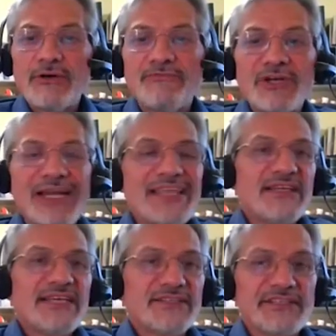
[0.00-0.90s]
often
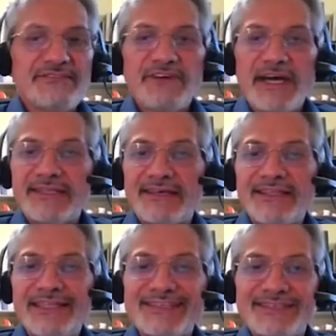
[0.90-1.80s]
clearly identified
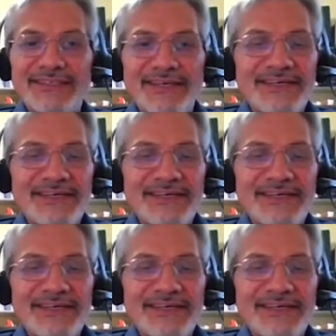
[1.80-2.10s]
and listed.